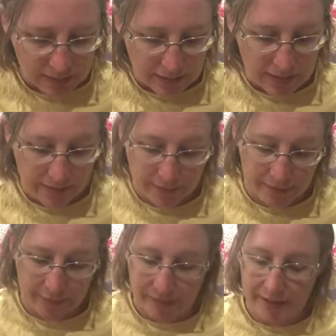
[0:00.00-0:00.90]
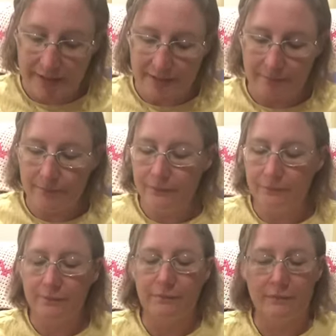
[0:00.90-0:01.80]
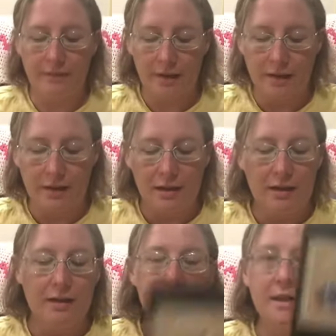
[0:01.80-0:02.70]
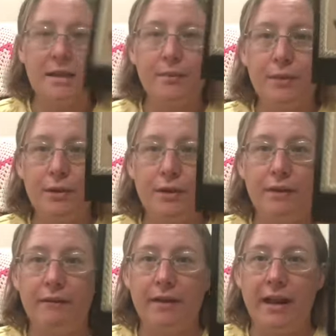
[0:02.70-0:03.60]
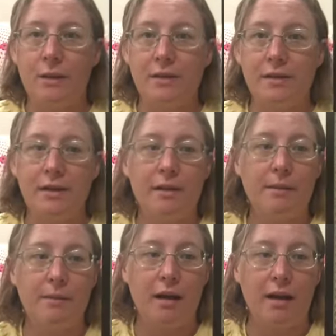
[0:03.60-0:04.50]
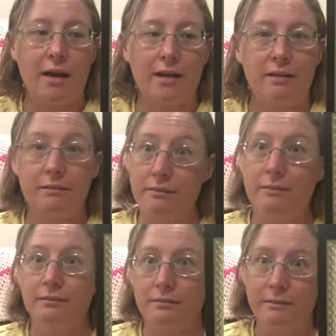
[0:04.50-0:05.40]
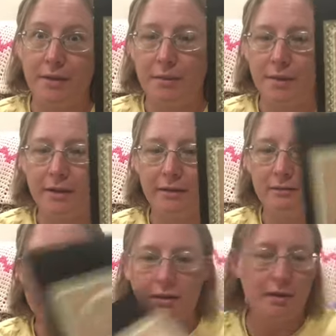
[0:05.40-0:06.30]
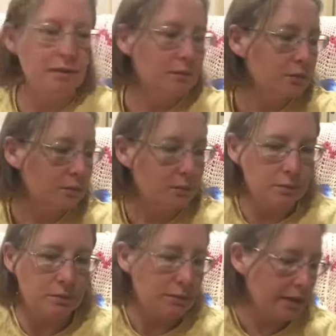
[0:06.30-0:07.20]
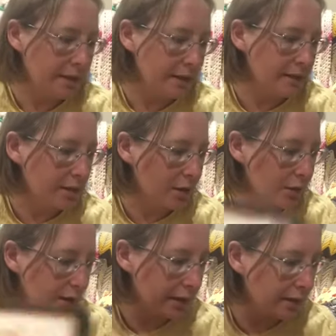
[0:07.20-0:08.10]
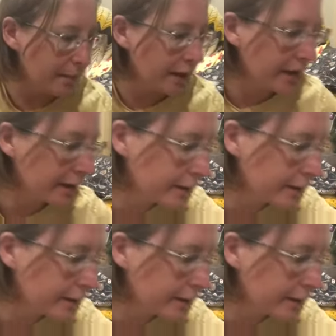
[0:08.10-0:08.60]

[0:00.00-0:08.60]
another Mirabilia. This is Moonflowers by Mirabilia. Ooh, it needs to go in the bag.